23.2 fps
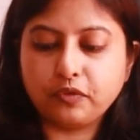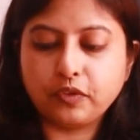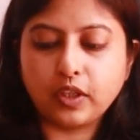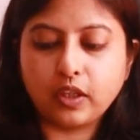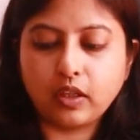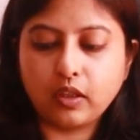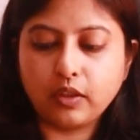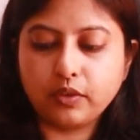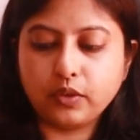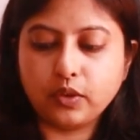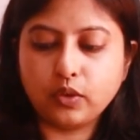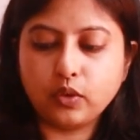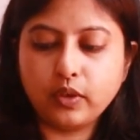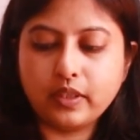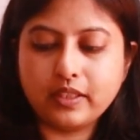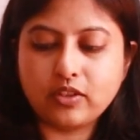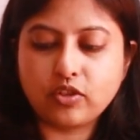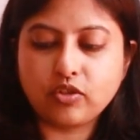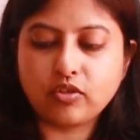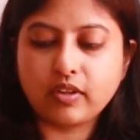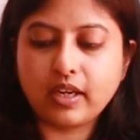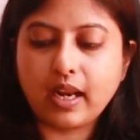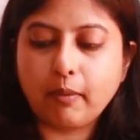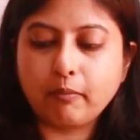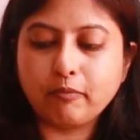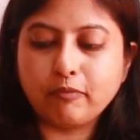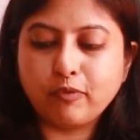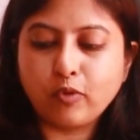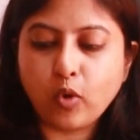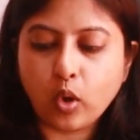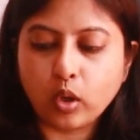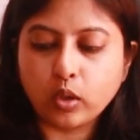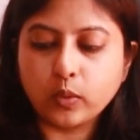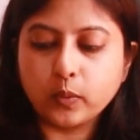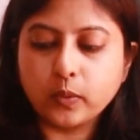Instagram
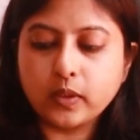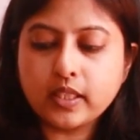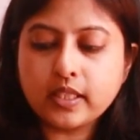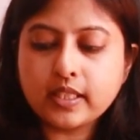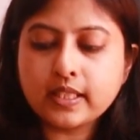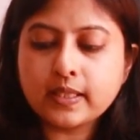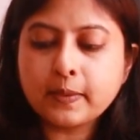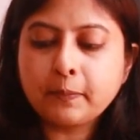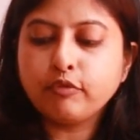followers.